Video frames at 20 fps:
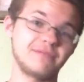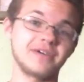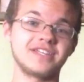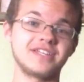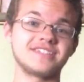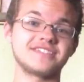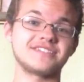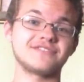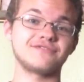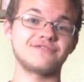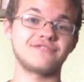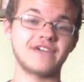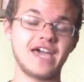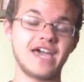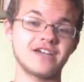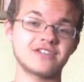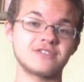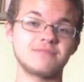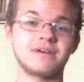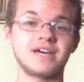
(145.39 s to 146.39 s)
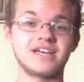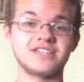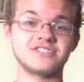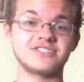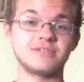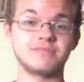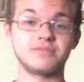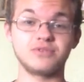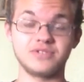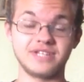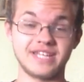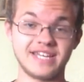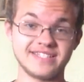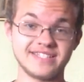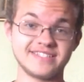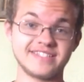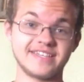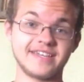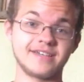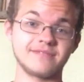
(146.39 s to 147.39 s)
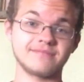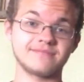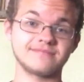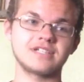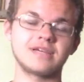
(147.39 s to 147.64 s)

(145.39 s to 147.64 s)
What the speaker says: but is in fact pasta puttanesca.